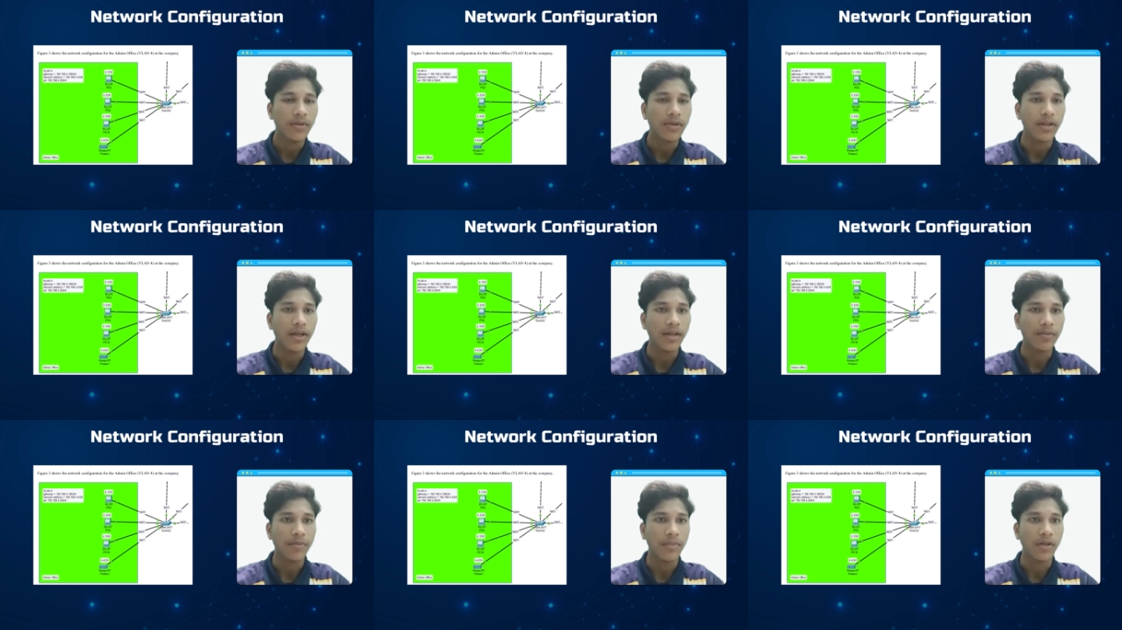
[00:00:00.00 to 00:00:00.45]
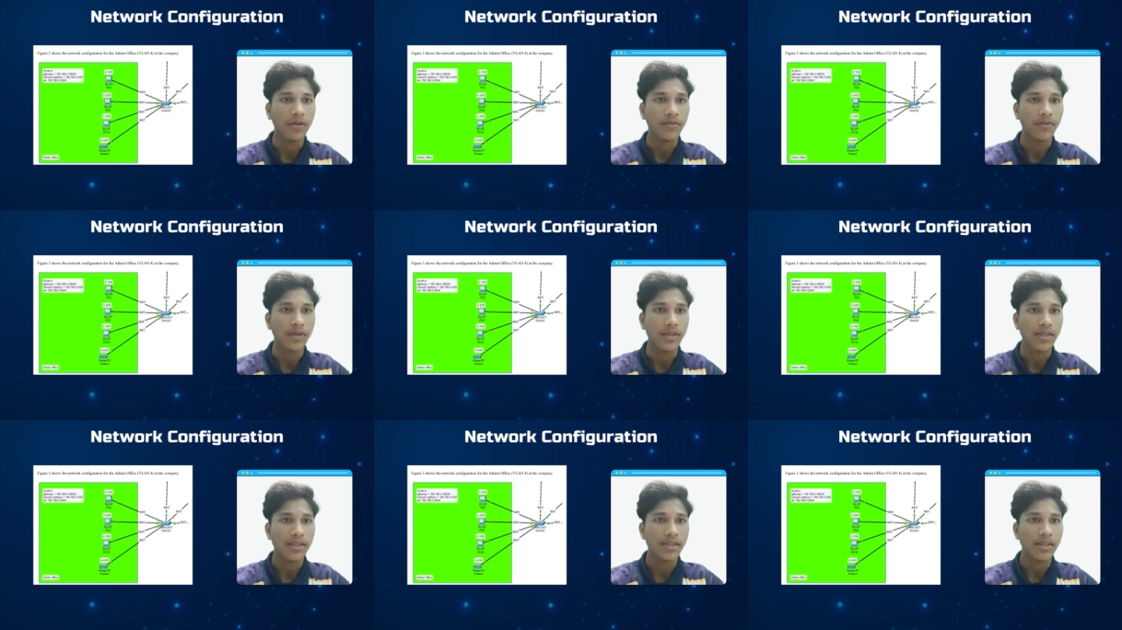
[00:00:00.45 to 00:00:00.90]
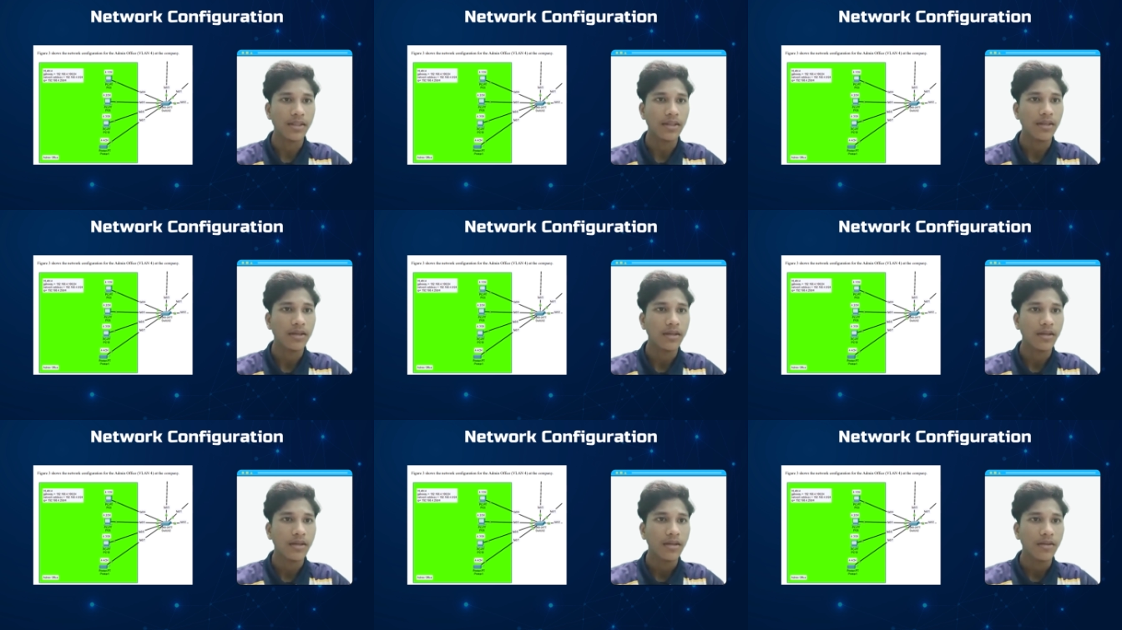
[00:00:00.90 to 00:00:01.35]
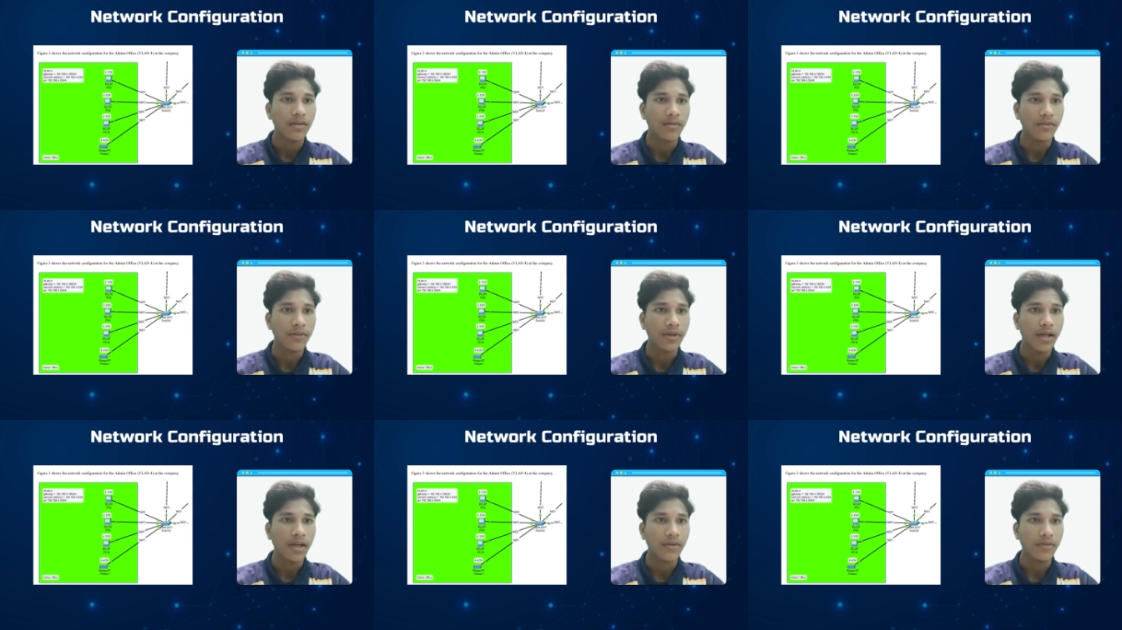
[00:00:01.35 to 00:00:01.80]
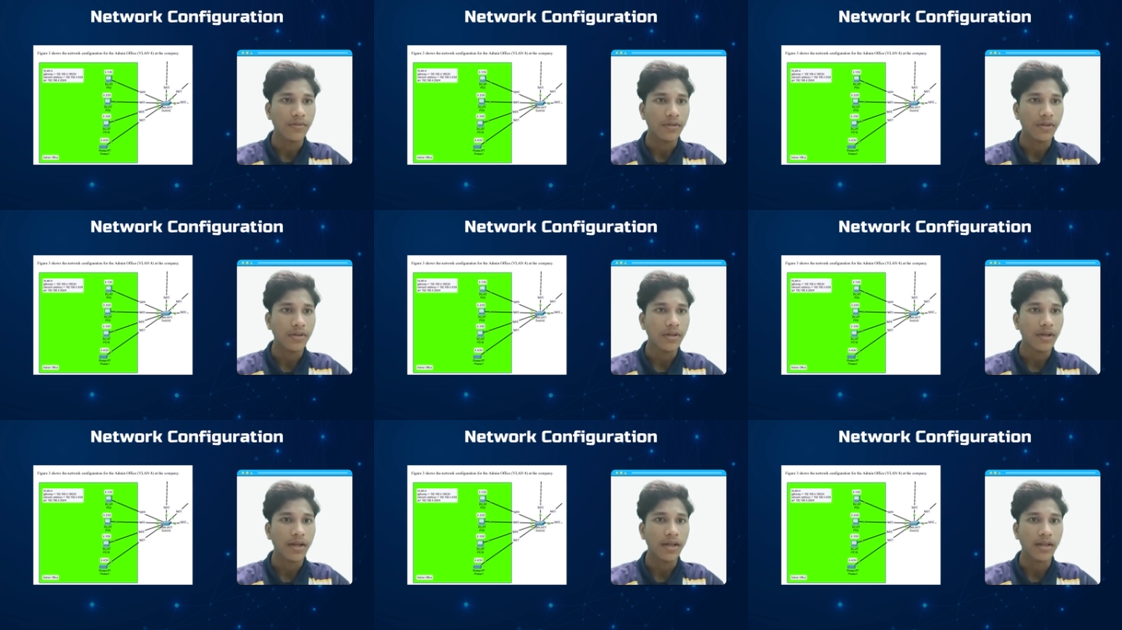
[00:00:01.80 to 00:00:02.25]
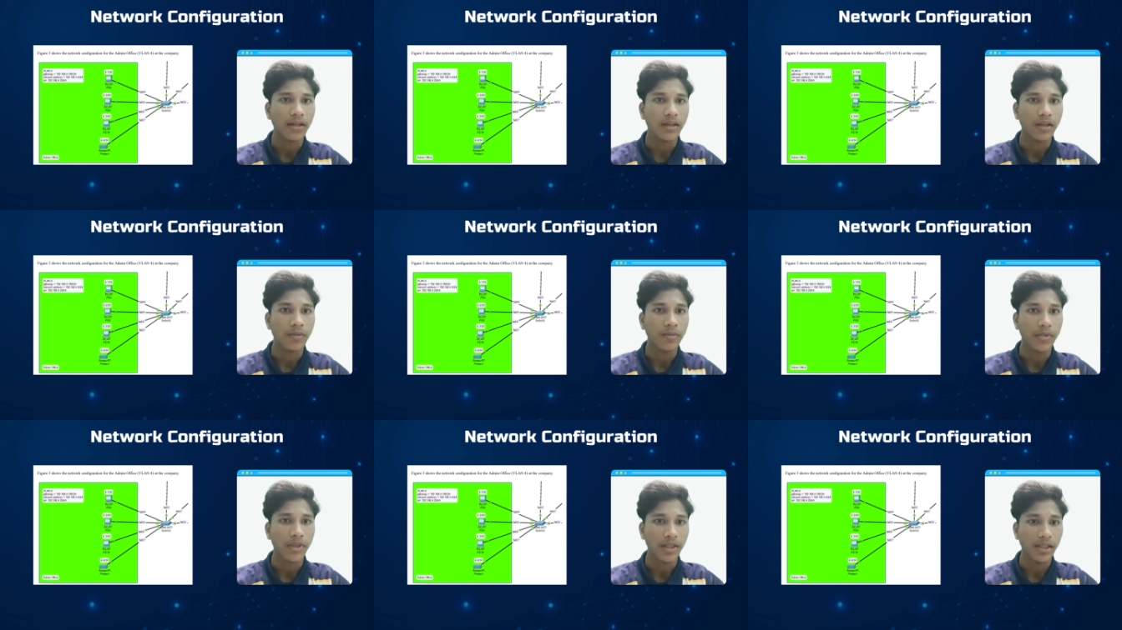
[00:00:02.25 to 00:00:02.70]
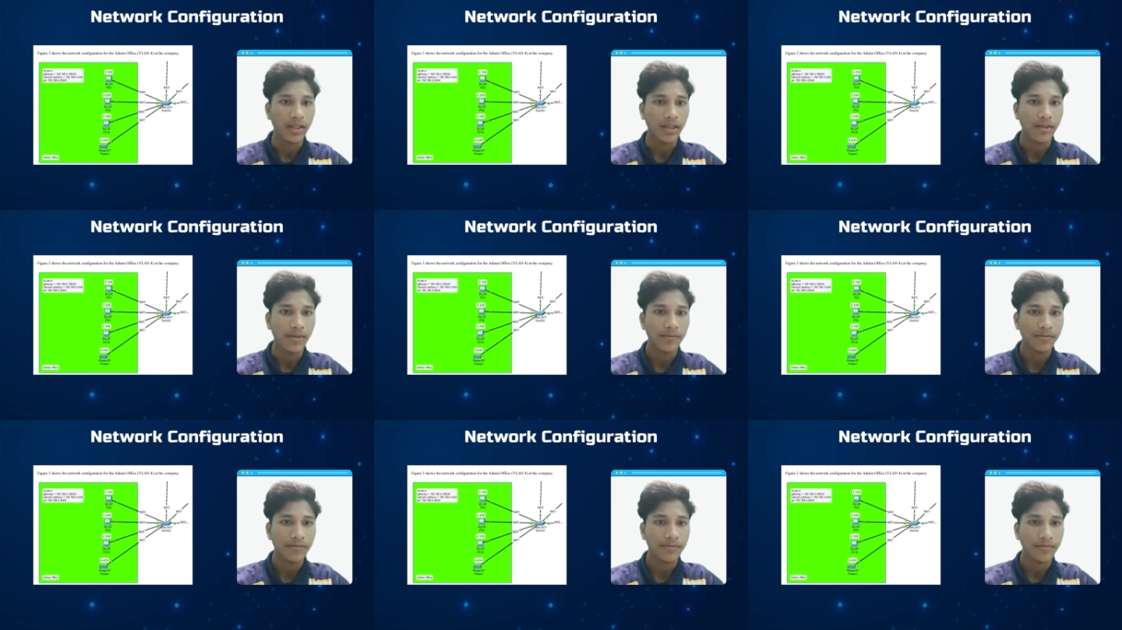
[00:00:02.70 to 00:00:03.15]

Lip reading: for the admin office, VLAN 4 at the company.